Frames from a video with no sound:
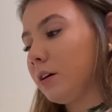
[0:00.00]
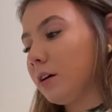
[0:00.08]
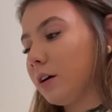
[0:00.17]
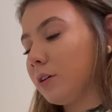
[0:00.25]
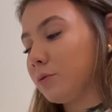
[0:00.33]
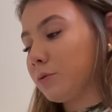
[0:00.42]

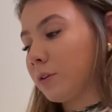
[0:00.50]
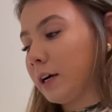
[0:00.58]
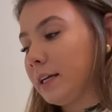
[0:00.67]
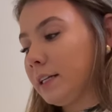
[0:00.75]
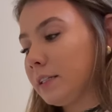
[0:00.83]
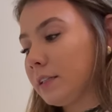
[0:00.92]
a
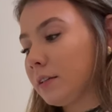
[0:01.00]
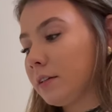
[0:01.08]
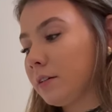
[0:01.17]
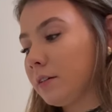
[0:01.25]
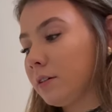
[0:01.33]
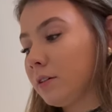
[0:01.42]
right,
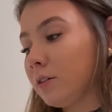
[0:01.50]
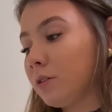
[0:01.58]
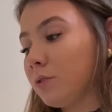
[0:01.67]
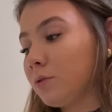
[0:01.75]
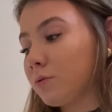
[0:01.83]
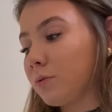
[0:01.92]

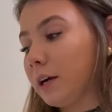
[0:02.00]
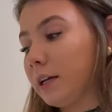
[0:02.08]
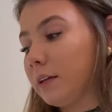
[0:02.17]
right,